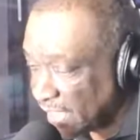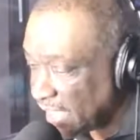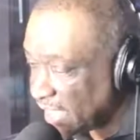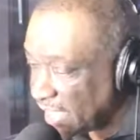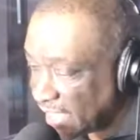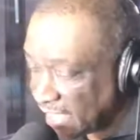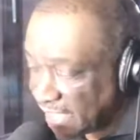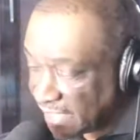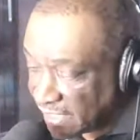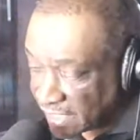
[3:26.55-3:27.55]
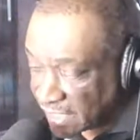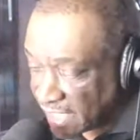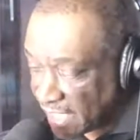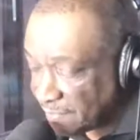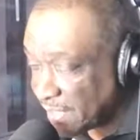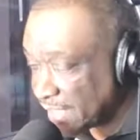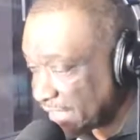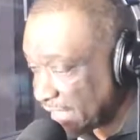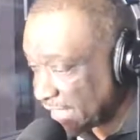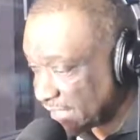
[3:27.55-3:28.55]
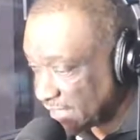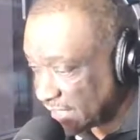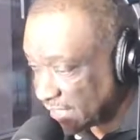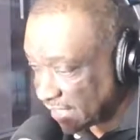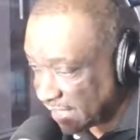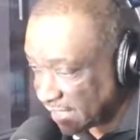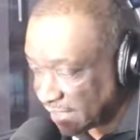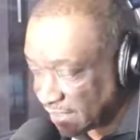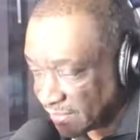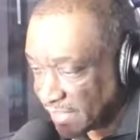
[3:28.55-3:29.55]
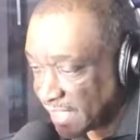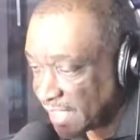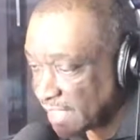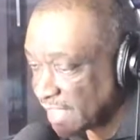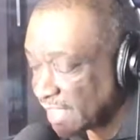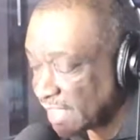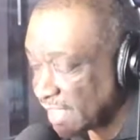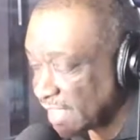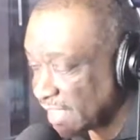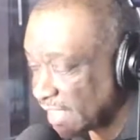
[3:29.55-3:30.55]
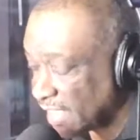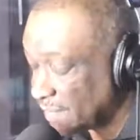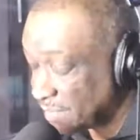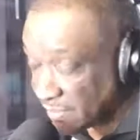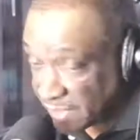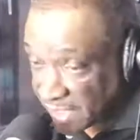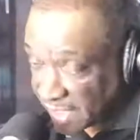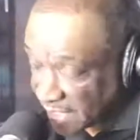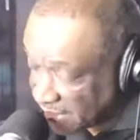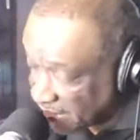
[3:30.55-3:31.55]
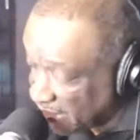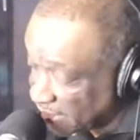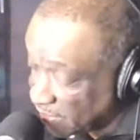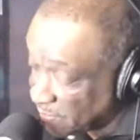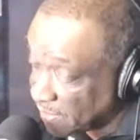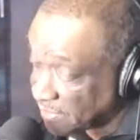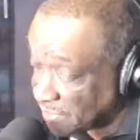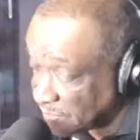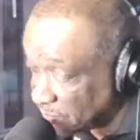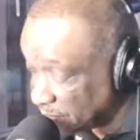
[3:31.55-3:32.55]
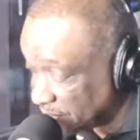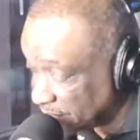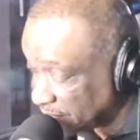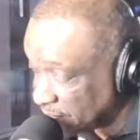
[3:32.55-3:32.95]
Hey, look, I'm not knocking the lady, okay? And I'm certainly not knocking her because she's a woman.